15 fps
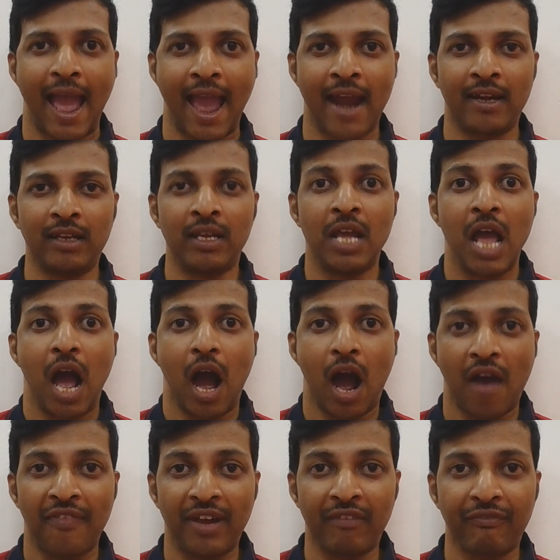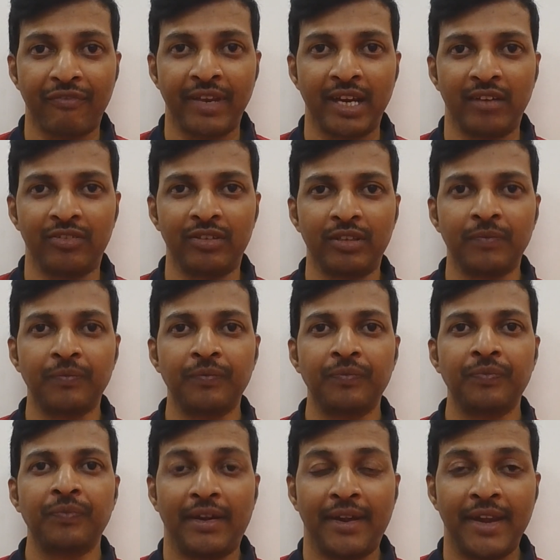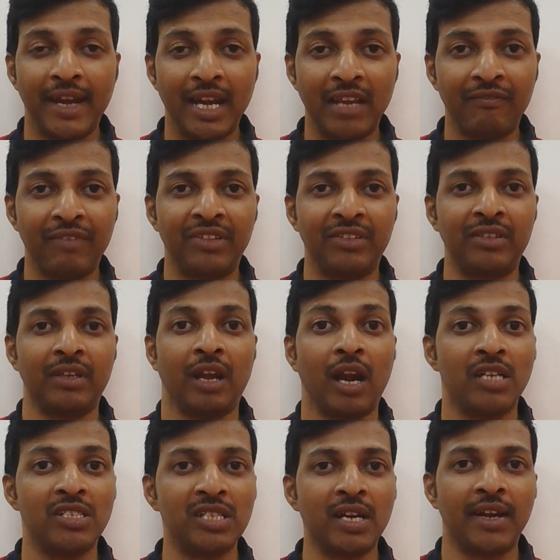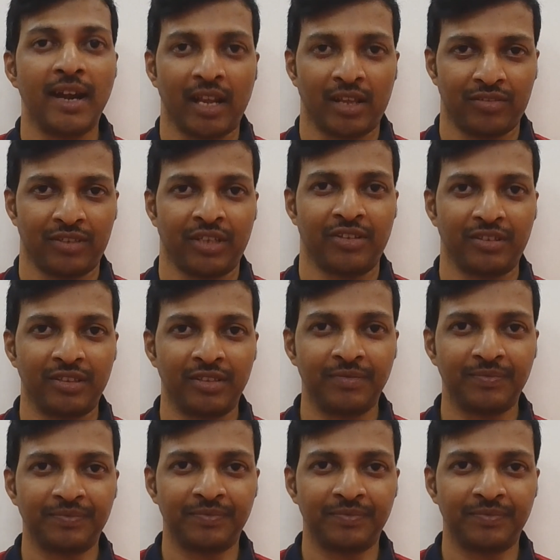and other fields dealing with larger datasets.